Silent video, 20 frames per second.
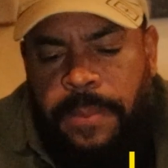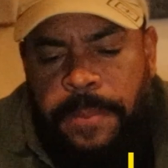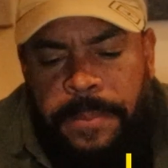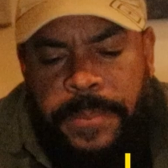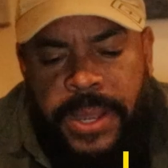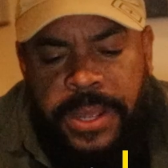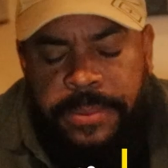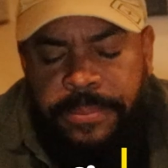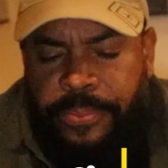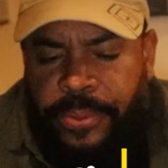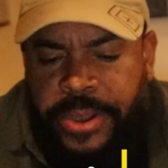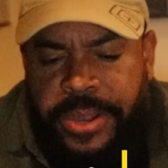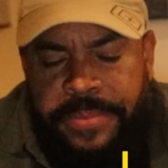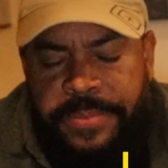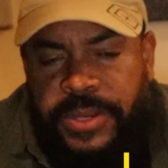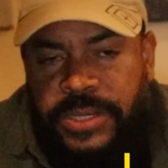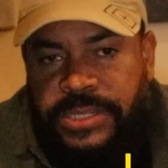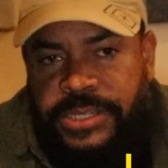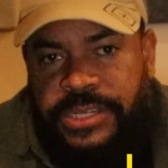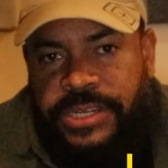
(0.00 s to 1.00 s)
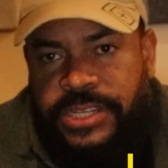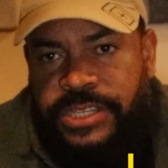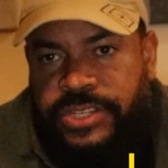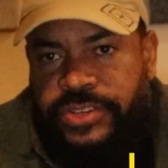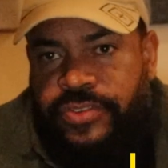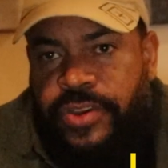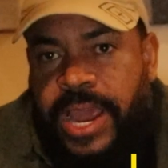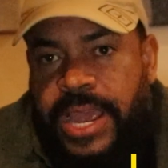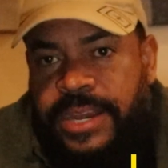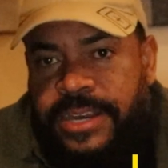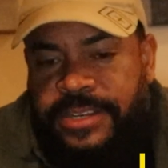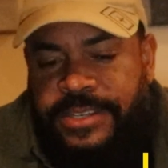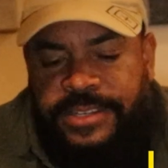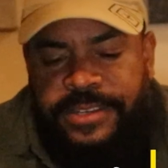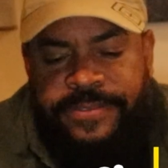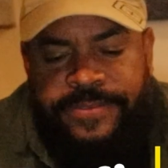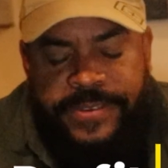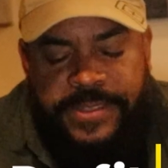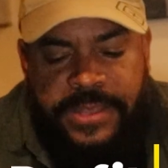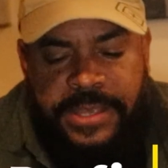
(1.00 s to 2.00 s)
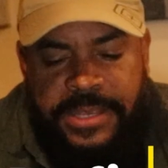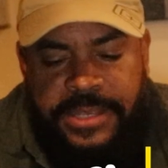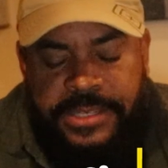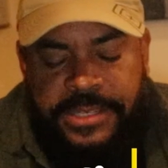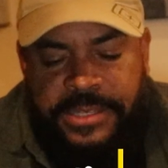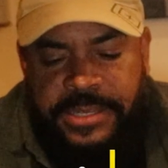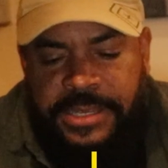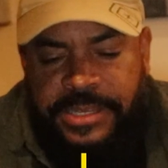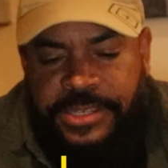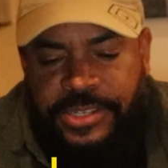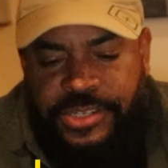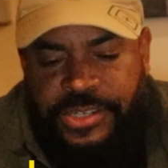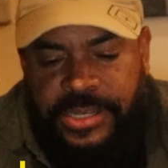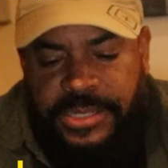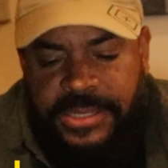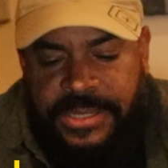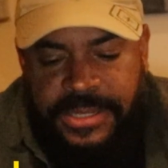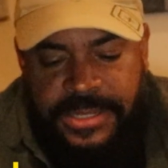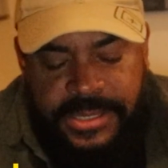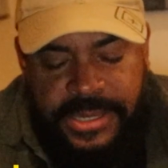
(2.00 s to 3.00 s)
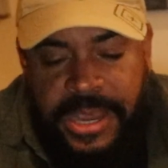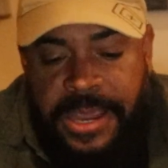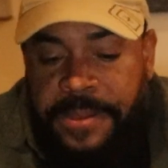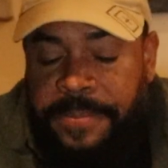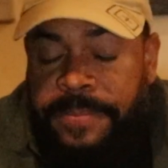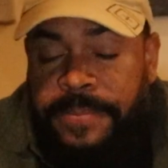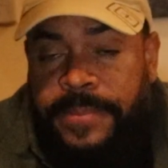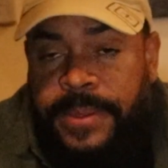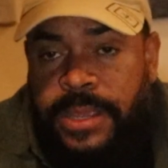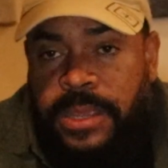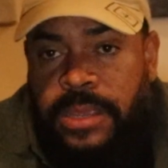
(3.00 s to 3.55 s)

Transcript: But pretty much the strategy for this is just the same.